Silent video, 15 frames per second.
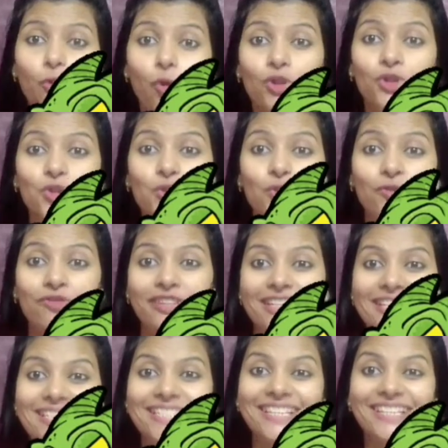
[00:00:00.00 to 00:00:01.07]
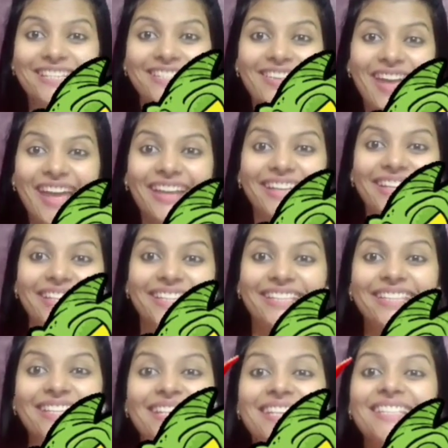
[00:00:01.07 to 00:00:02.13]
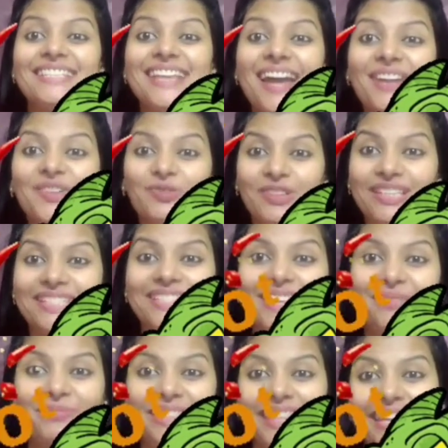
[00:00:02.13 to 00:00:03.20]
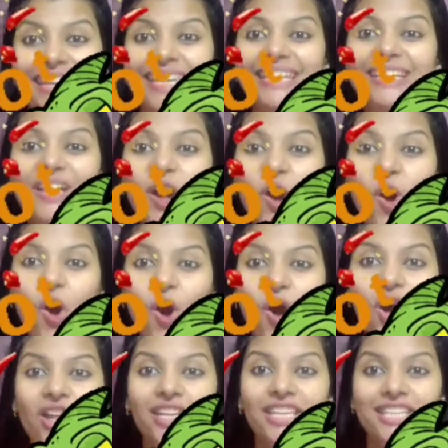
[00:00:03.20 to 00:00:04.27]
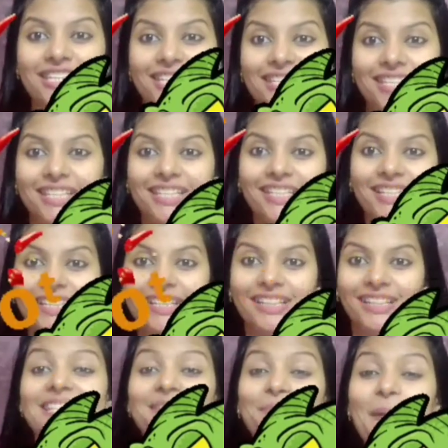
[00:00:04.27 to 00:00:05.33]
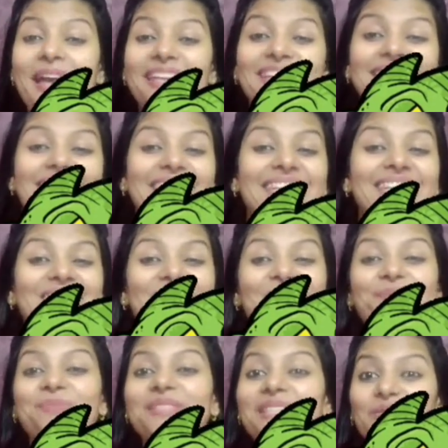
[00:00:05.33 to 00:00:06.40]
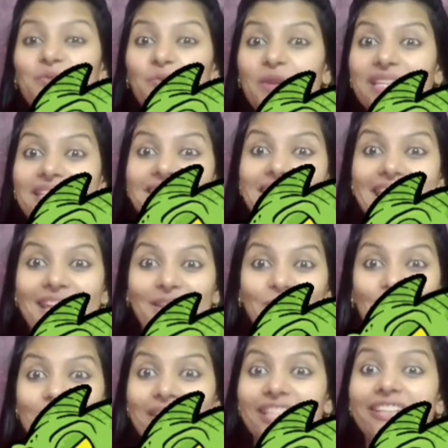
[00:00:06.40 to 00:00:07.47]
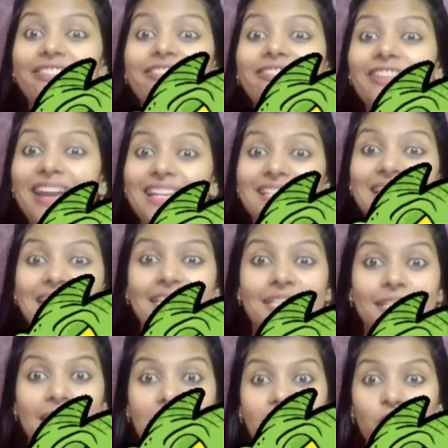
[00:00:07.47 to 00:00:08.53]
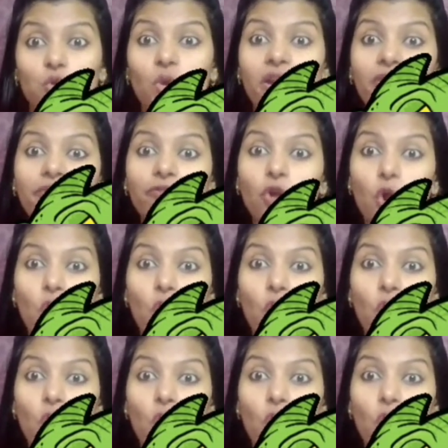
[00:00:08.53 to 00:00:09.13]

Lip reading: you want to feed a dragon, start with something hot. Spicy shrimps in Vindaloo, the spices that you have